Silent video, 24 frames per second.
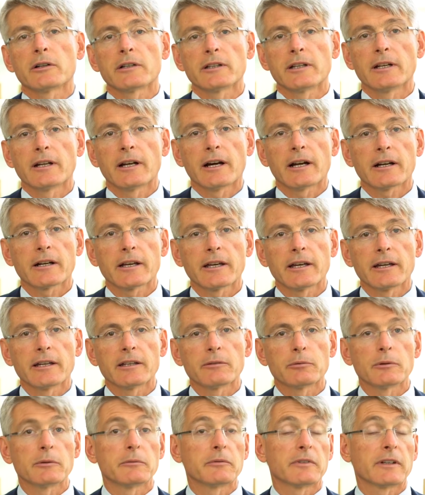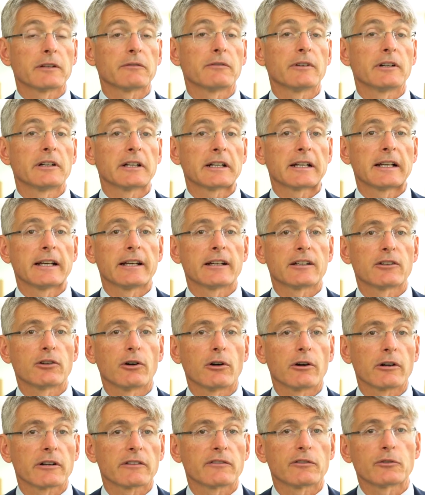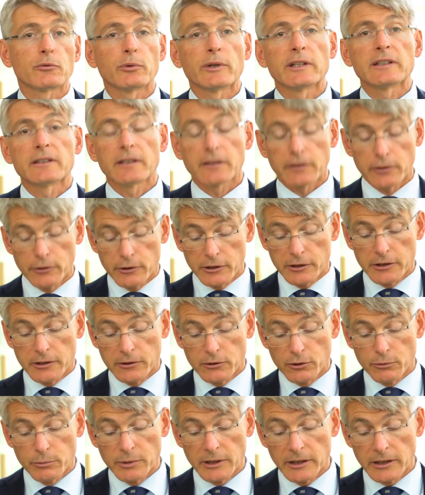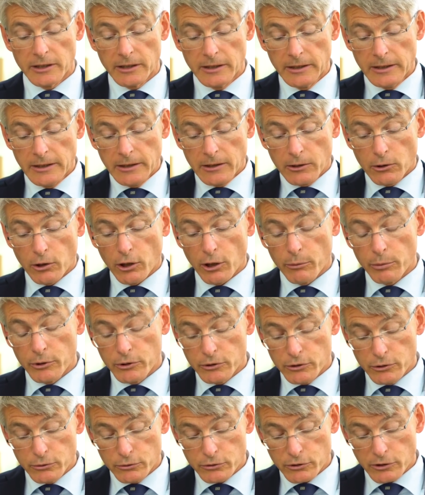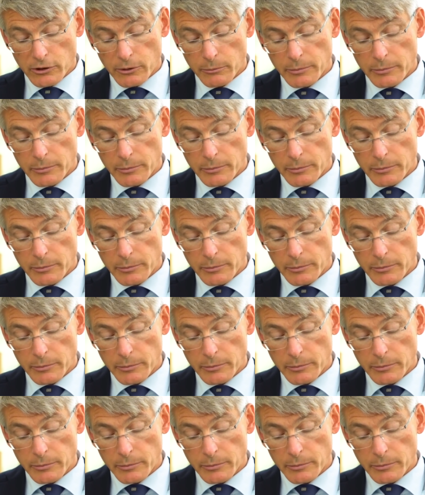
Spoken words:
And in our case, we've set very clear targets for 2030 to be carbon neutral.